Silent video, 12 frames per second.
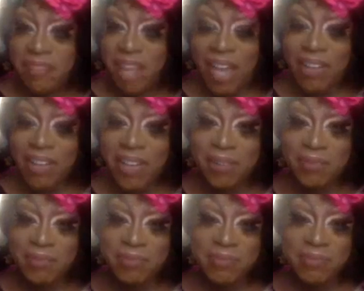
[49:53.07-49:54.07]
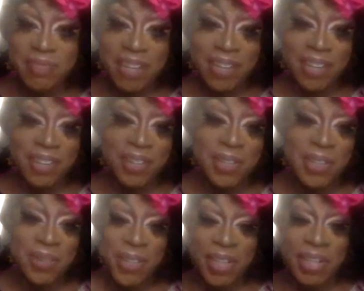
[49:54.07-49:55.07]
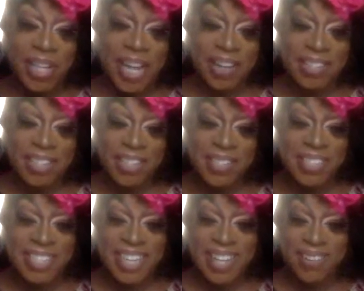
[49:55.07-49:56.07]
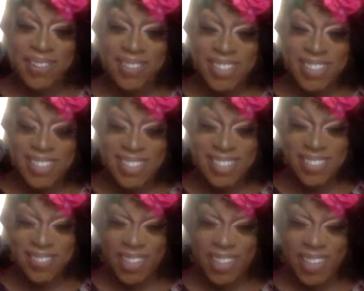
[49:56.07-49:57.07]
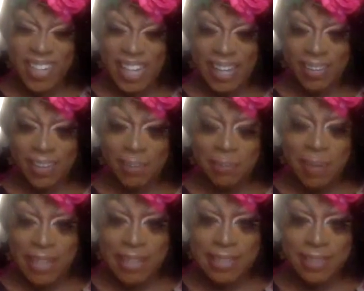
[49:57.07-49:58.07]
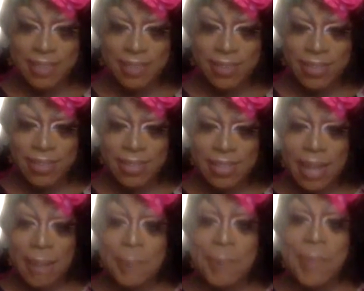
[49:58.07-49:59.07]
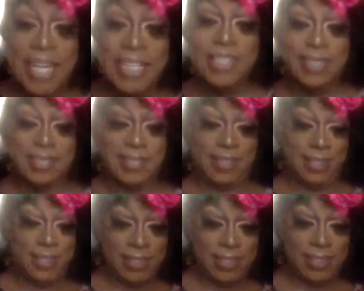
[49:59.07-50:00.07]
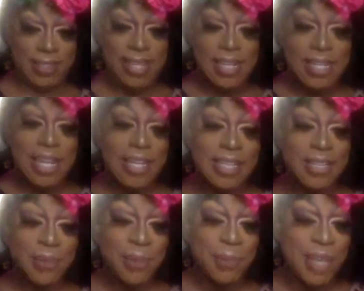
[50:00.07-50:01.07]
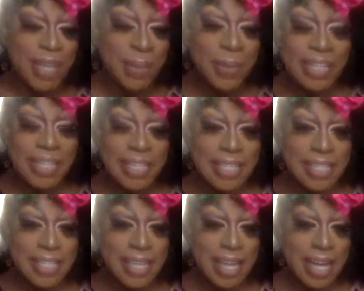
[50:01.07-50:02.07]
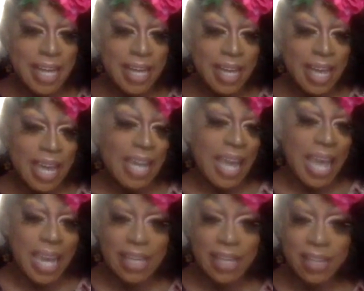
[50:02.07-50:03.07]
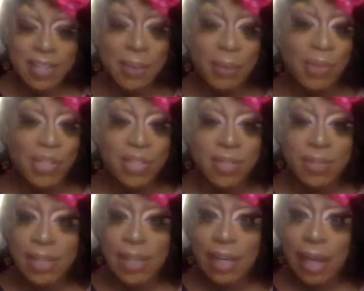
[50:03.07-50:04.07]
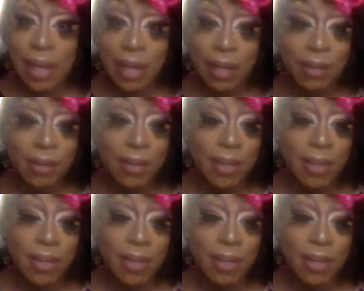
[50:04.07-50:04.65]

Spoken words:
I don't know. I don't know. You'll figure it out soon enough. You'll figure it out. I bet. I bet. Yes, more penguins. And Hank. People are still saying Hank.